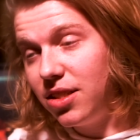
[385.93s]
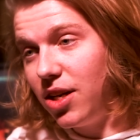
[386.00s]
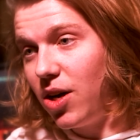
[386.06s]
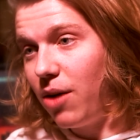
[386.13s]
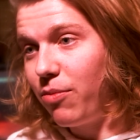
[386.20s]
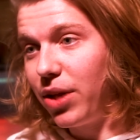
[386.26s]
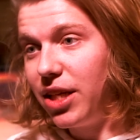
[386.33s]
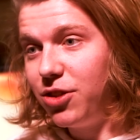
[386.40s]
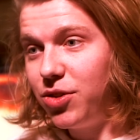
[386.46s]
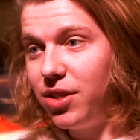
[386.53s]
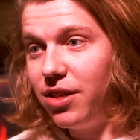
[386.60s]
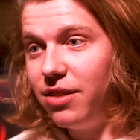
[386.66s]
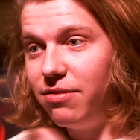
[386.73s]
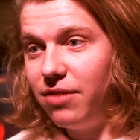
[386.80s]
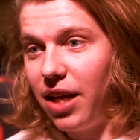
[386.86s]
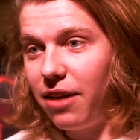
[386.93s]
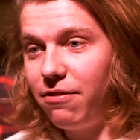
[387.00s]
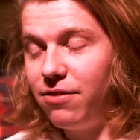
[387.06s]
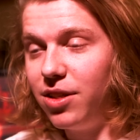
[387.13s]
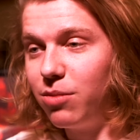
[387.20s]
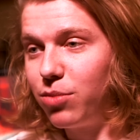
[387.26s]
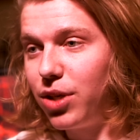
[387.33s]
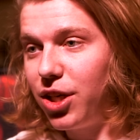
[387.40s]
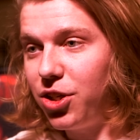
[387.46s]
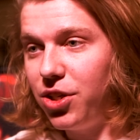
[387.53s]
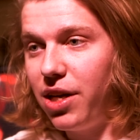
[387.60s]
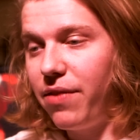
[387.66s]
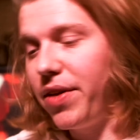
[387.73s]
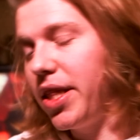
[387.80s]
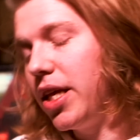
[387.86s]
You know, I'm really interested in like film
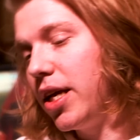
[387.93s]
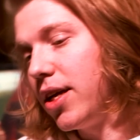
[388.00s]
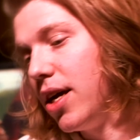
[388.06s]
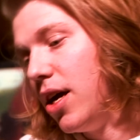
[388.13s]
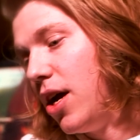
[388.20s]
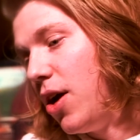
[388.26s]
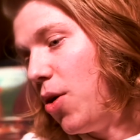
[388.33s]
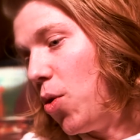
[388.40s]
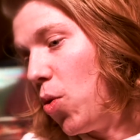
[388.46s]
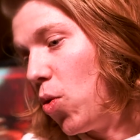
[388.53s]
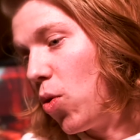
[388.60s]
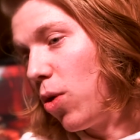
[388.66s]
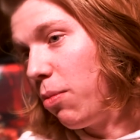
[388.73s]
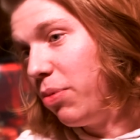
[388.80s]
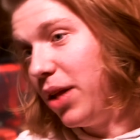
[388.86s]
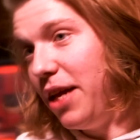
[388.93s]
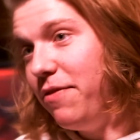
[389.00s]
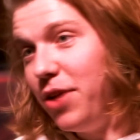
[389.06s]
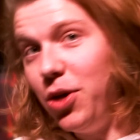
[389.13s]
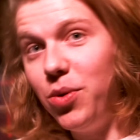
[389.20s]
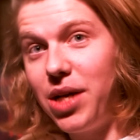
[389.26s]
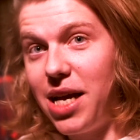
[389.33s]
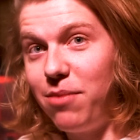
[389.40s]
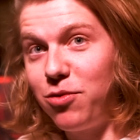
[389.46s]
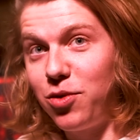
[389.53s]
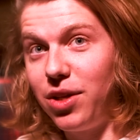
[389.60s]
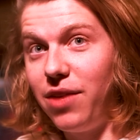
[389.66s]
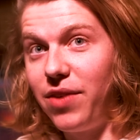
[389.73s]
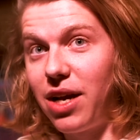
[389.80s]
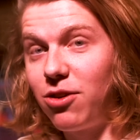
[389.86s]
production and everything, or play video games for
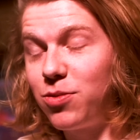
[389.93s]
a living.